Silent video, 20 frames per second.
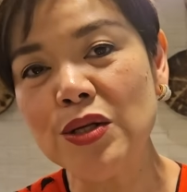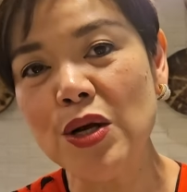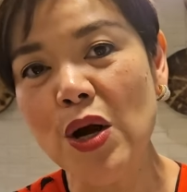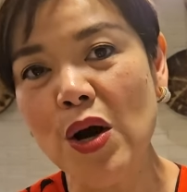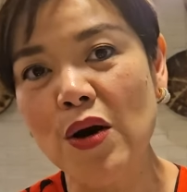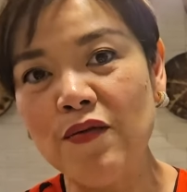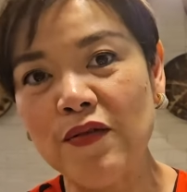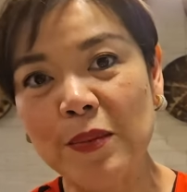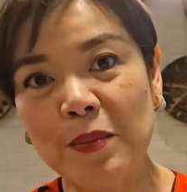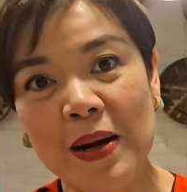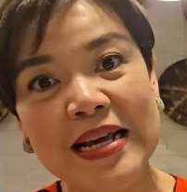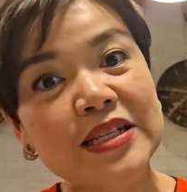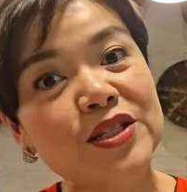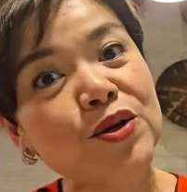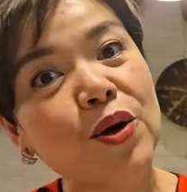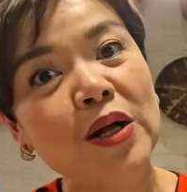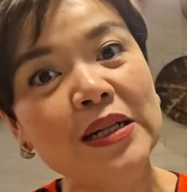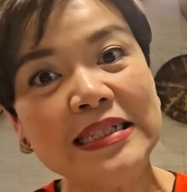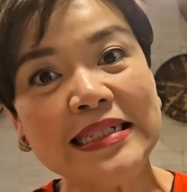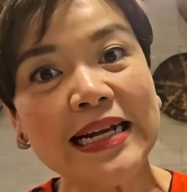of a place
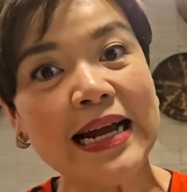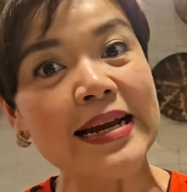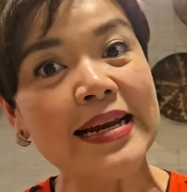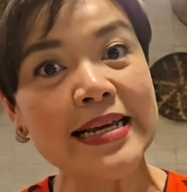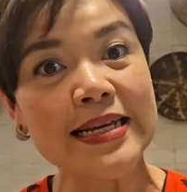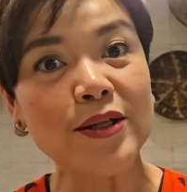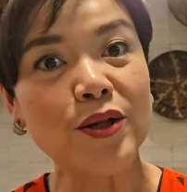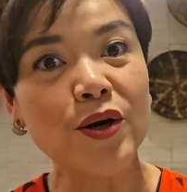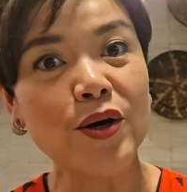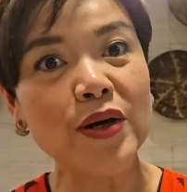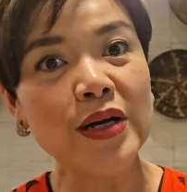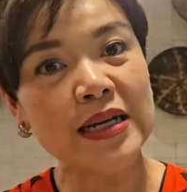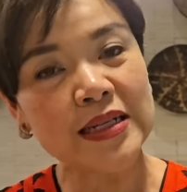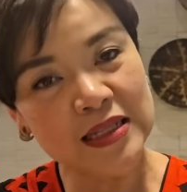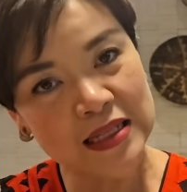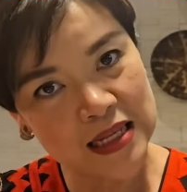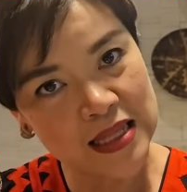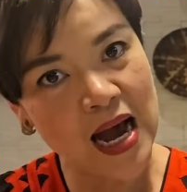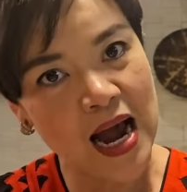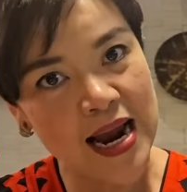called Kalinog.
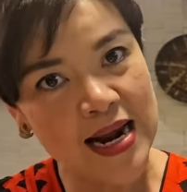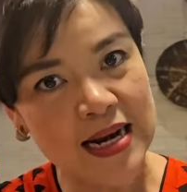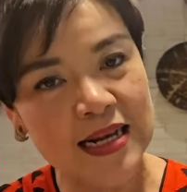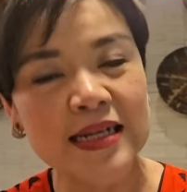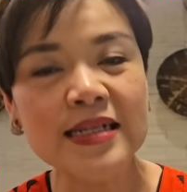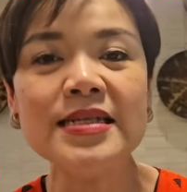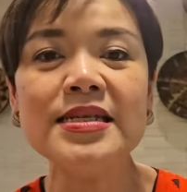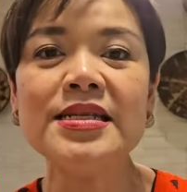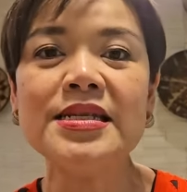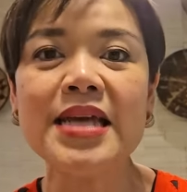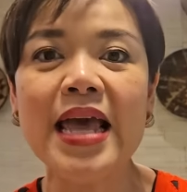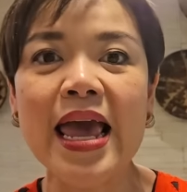It's in the highlands.